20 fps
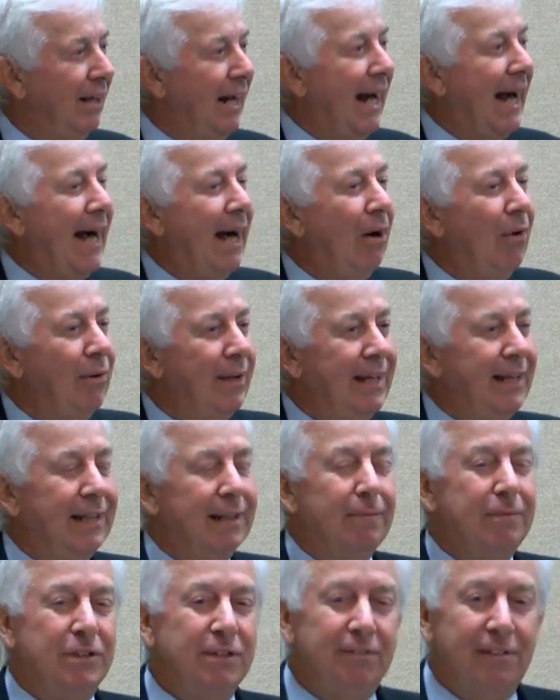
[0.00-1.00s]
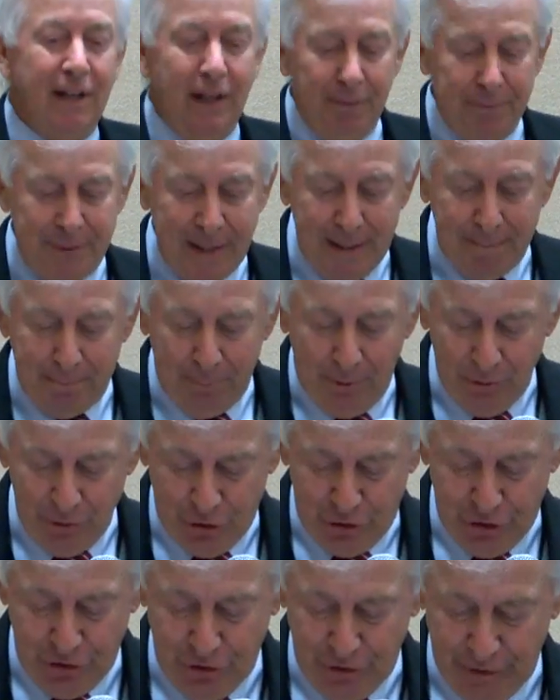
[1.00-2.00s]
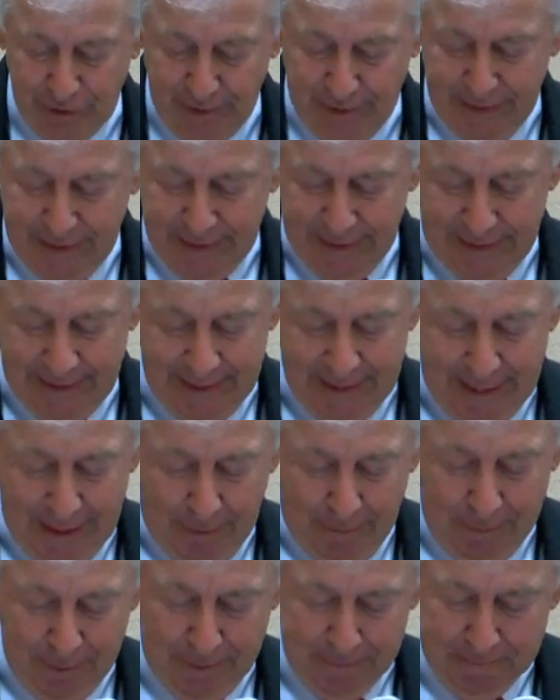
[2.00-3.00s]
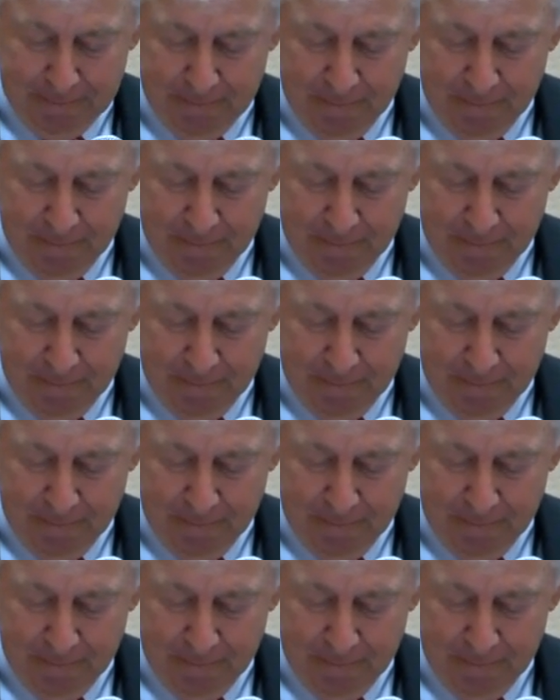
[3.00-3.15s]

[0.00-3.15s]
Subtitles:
how he could develop that brochure and help it.